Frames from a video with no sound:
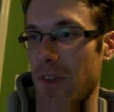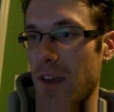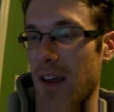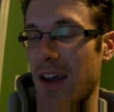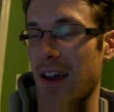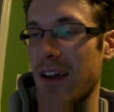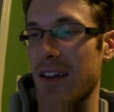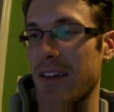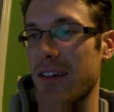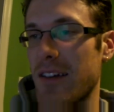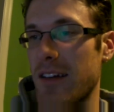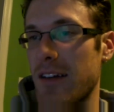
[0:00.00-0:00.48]

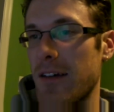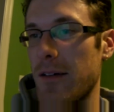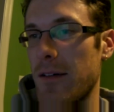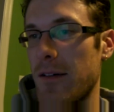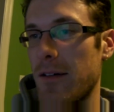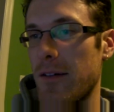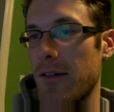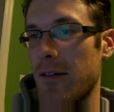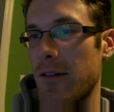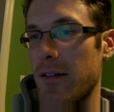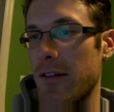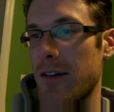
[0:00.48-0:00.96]
and
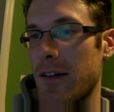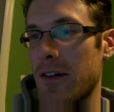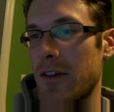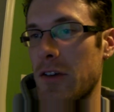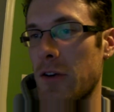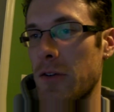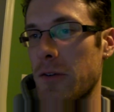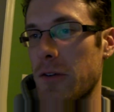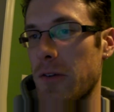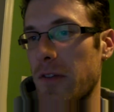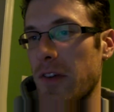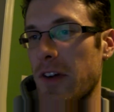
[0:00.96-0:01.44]
in
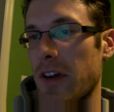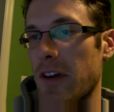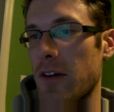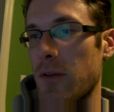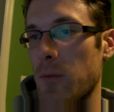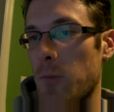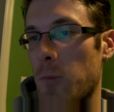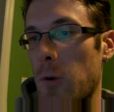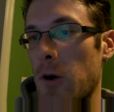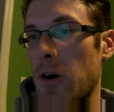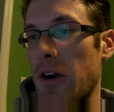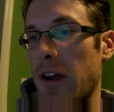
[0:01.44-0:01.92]
terms of the
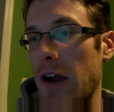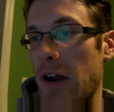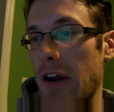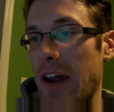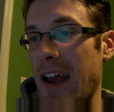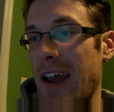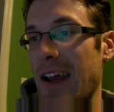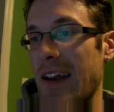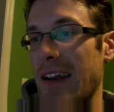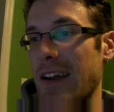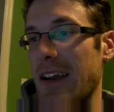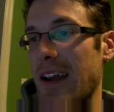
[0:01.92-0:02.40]
workout
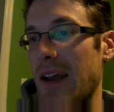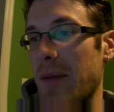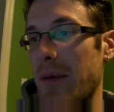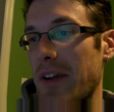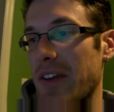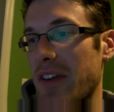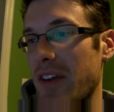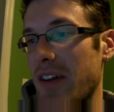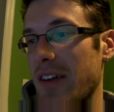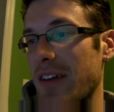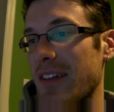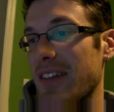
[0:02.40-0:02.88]
handicap, I
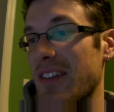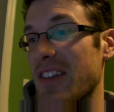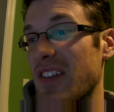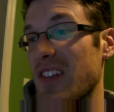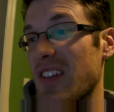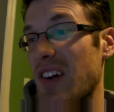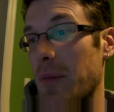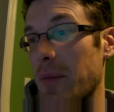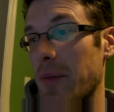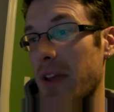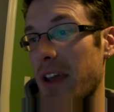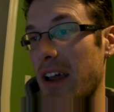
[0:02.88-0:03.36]
say in
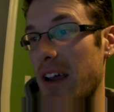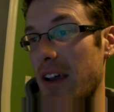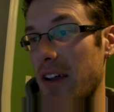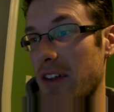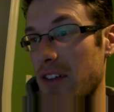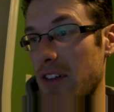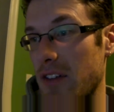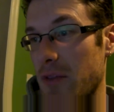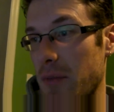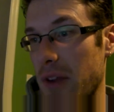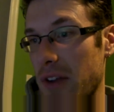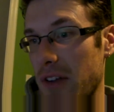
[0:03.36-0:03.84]
some
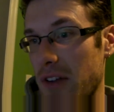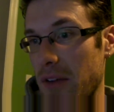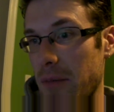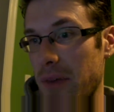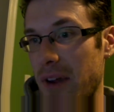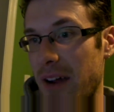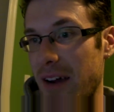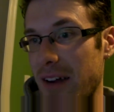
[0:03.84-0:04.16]
cases because